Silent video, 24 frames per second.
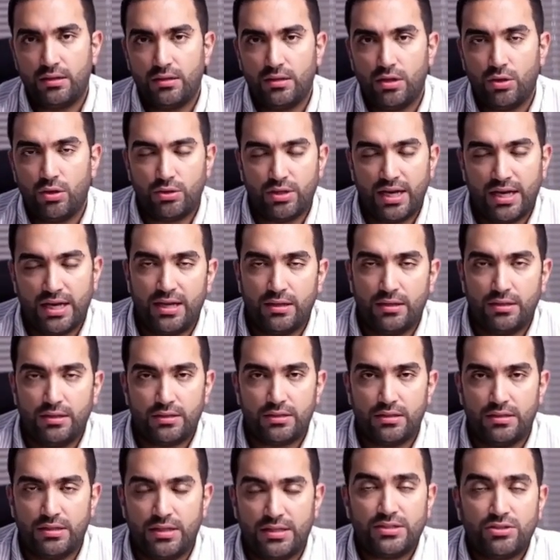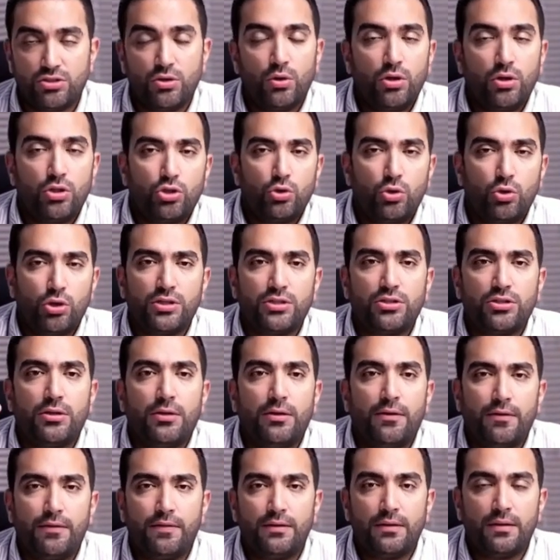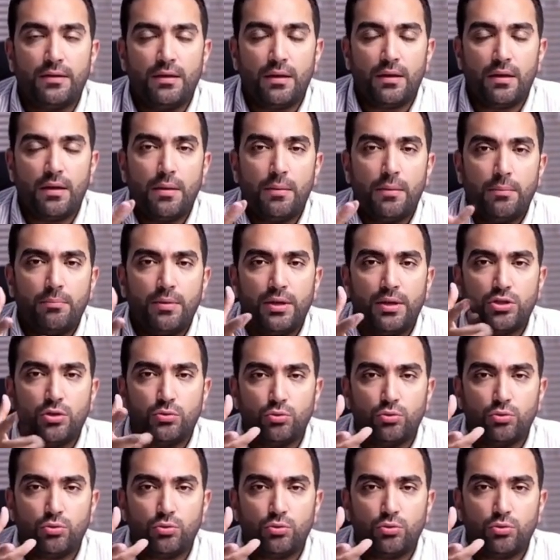Okay, it's your choice. But the